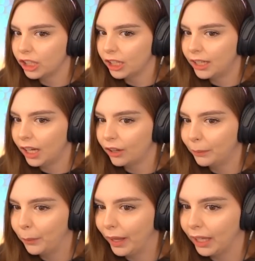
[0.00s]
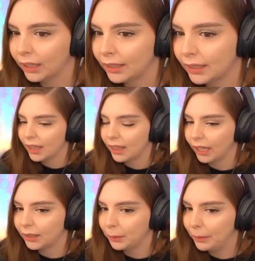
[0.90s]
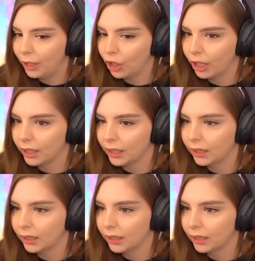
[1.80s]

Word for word: need to take off my wings. That would be good.